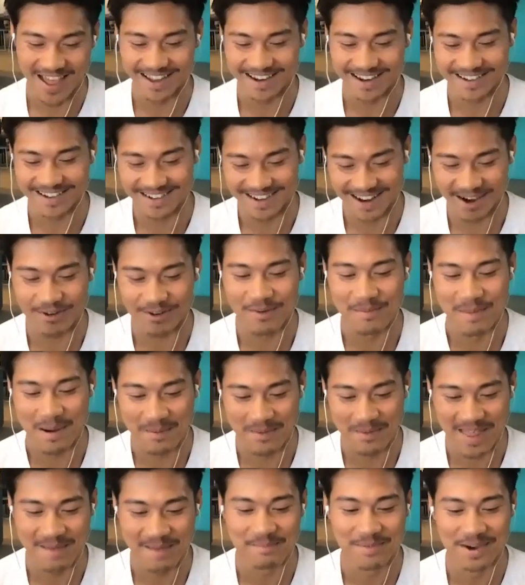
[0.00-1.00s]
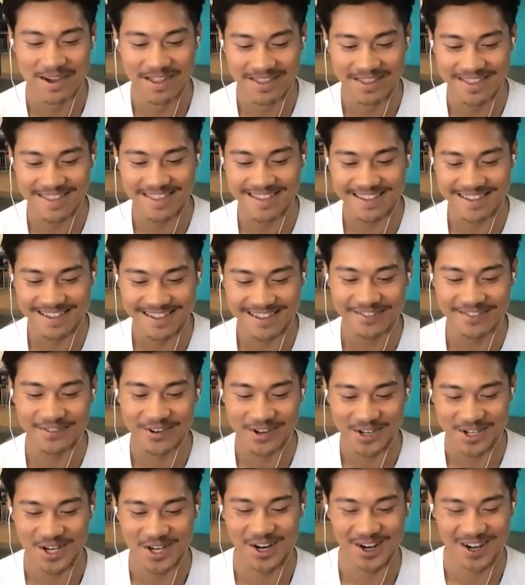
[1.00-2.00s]
that. I remember that month.
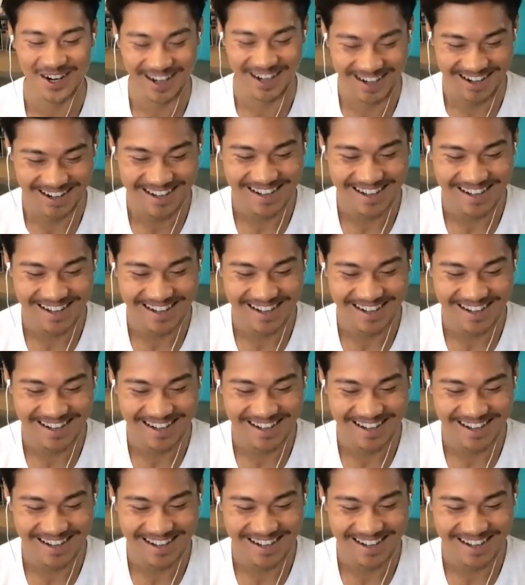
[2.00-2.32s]
For sure.